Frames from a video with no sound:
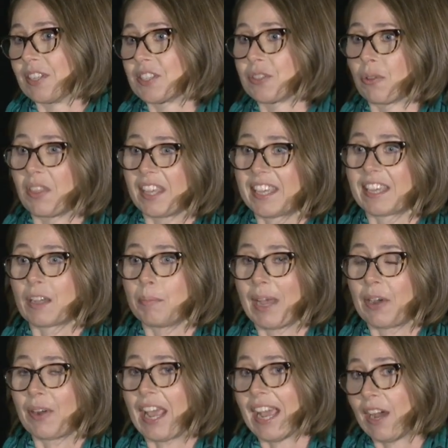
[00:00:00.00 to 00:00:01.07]
And so thinking
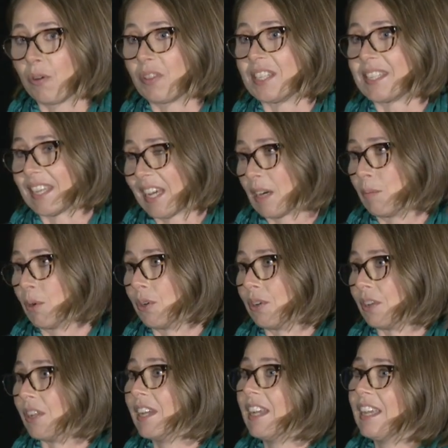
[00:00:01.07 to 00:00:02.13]
about how this
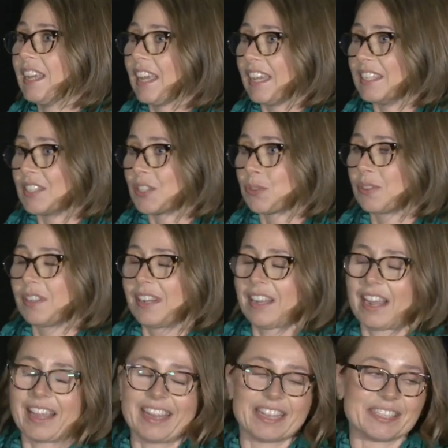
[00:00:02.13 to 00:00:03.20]
animal is
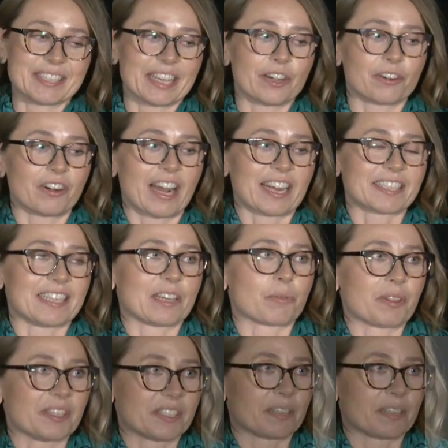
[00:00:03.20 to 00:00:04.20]
interacting with its